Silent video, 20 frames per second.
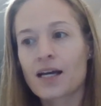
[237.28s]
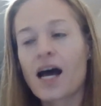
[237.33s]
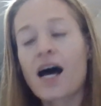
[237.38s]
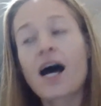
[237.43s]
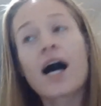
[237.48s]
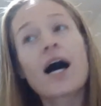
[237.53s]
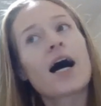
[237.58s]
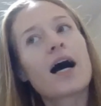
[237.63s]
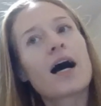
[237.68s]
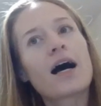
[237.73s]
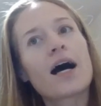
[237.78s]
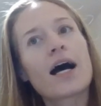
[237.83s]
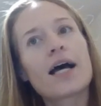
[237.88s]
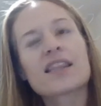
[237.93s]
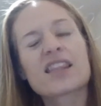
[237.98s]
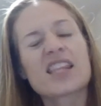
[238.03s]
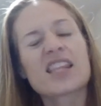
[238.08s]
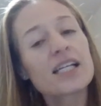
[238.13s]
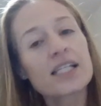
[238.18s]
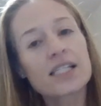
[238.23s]

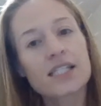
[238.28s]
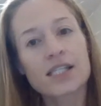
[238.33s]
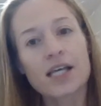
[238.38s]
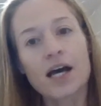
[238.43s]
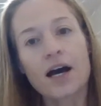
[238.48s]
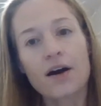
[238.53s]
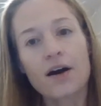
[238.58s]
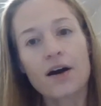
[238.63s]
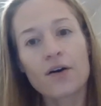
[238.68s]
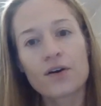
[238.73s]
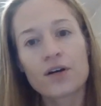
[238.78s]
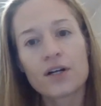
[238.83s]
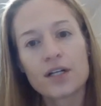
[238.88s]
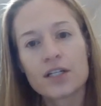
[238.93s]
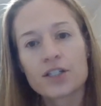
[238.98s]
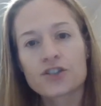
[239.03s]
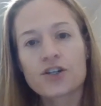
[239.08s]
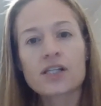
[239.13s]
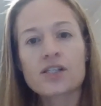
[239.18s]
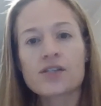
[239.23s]
I think so.
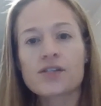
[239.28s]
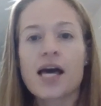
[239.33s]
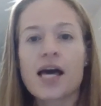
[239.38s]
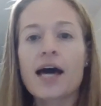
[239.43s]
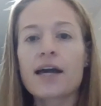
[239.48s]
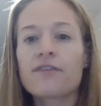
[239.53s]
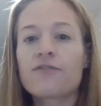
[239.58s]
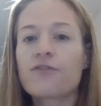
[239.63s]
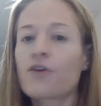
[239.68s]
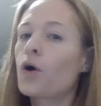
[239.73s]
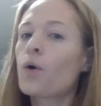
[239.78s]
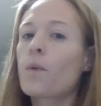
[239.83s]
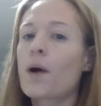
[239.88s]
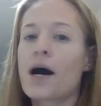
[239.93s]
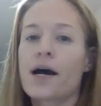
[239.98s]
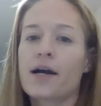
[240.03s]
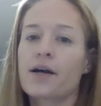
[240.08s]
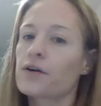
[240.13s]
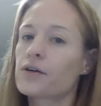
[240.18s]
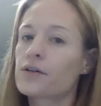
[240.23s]
Drexel's had it for a
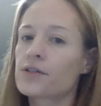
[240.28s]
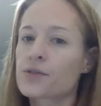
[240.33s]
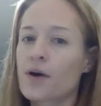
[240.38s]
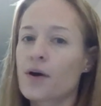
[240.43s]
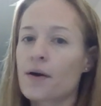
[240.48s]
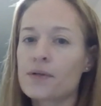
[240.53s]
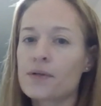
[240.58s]
while. So